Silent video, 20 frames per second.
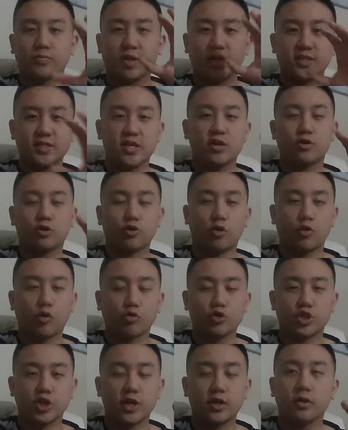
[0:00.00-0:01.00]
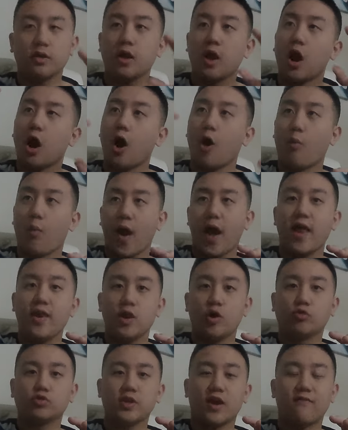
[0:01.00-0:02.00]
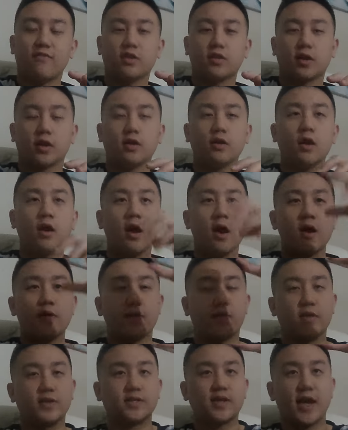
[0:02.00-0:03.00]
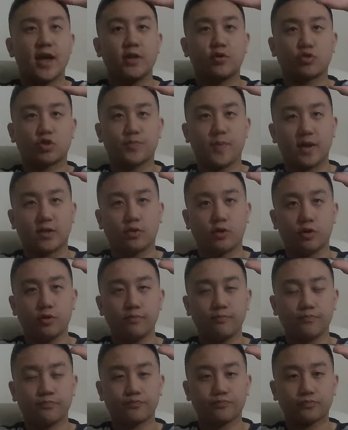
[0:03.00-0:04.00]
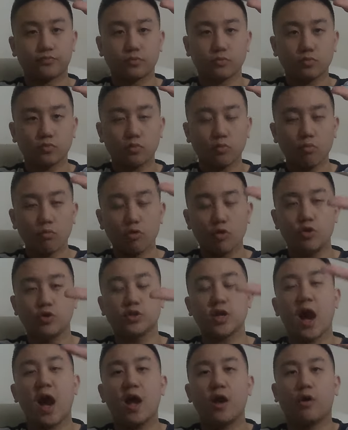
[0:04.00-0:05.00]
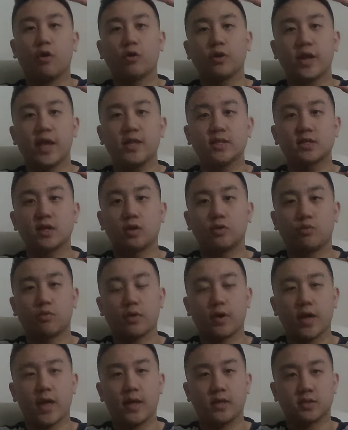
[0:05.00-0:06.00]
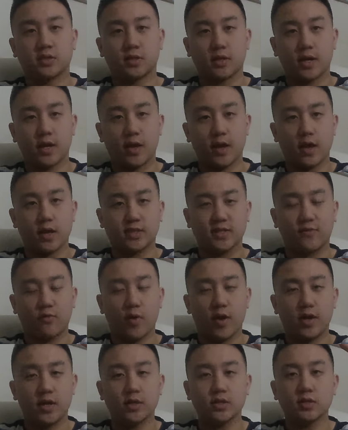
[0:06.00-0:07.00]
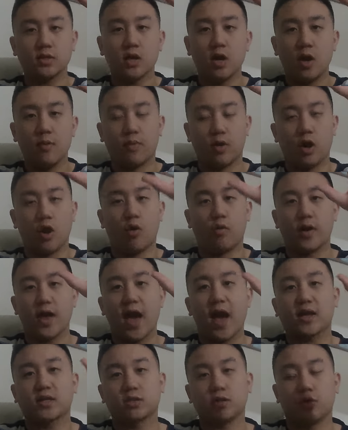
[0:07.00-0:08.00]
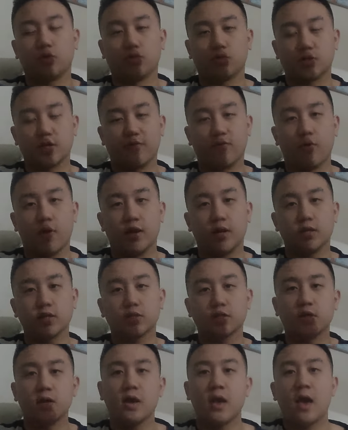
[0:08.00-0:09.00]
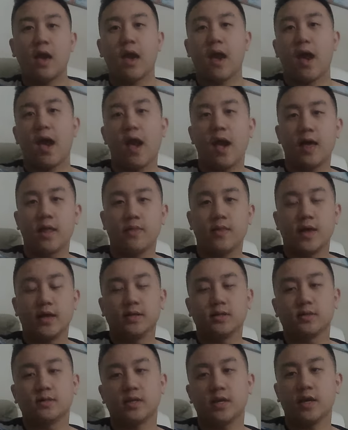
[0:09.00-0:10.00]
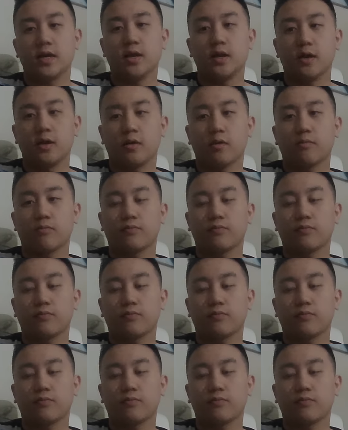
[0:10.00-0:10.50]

Seeker don't know shit, aware knows everything. Then there's an introspector, who's high on internal self-awareness, but low on external self-awareness. And there's the...